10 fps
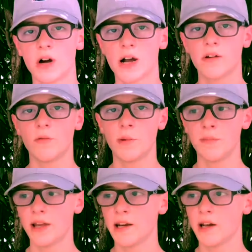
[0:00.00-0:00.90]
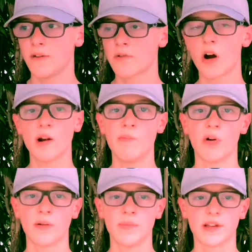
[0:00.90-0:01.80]
rocket will be made out of
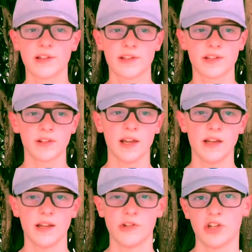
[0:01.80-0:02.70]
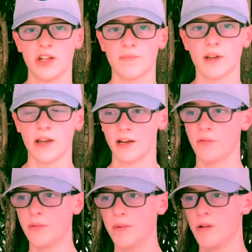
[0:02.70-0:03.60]
cardboard because it's light and cheap and it
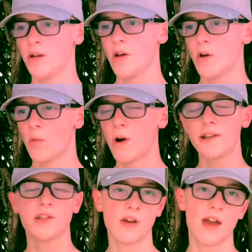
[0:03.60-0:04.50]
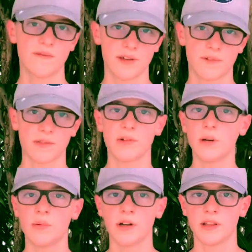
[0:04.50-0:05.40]
would be way too heavy if I
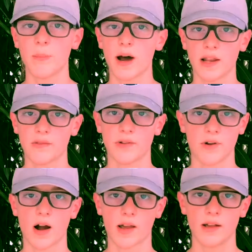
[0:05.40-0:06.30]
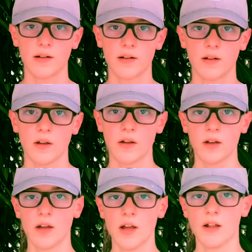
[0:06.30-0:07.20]
3D printed the body of the rocket.
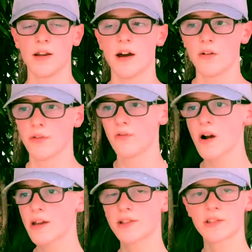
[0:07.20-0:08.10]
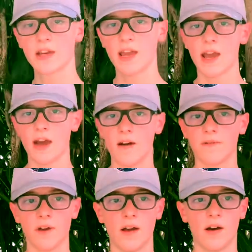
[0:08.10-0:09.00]
Now the rocket's going to have
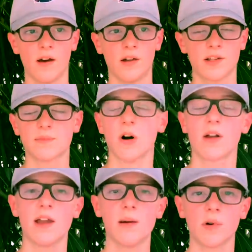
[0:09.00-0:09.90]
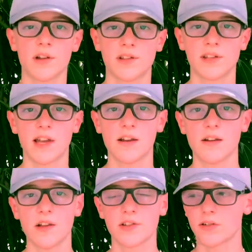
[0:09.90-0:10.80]
a small camera inside
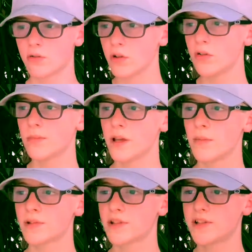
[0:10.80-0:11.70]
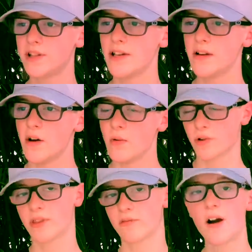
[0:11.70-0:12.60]
so you'll be able to see
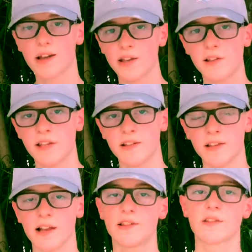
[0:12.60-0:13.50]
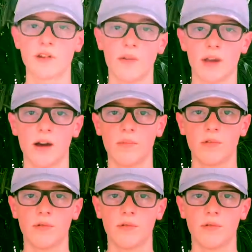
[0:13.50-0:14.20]
what the rocket sees as it's going up.